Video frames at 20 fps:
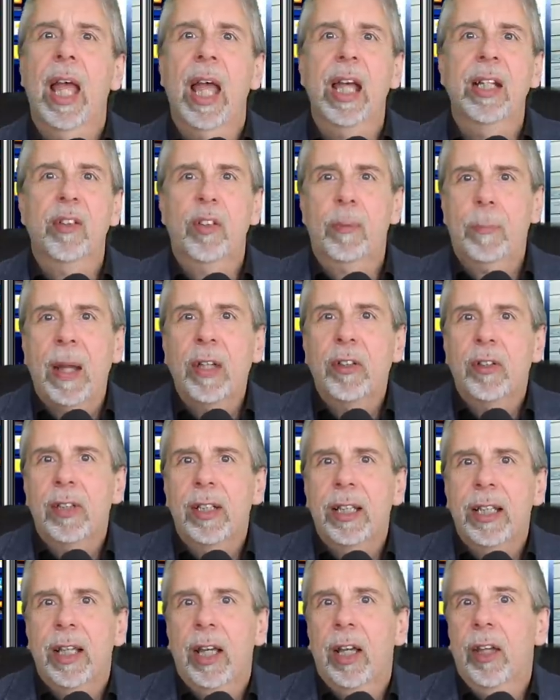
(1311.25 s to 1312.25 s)
and
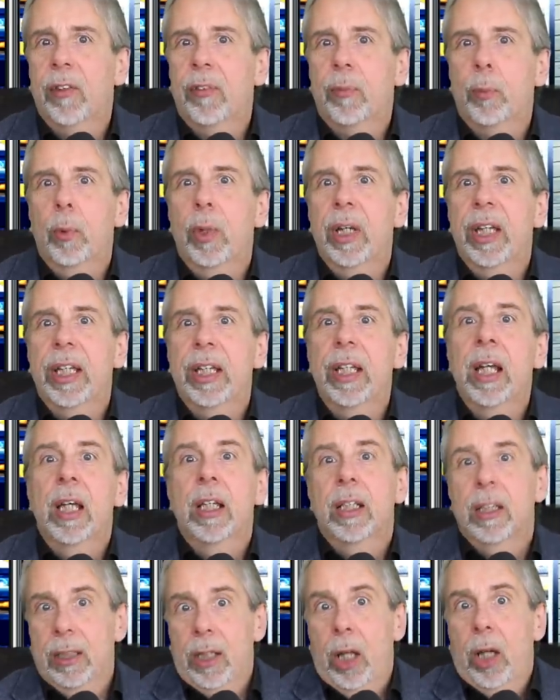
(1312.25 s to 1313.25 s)
especially as we
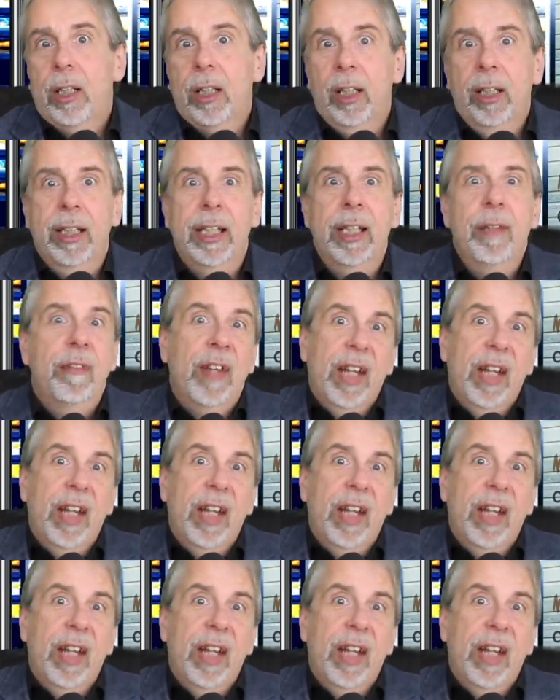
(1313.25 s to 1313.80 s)
luckily,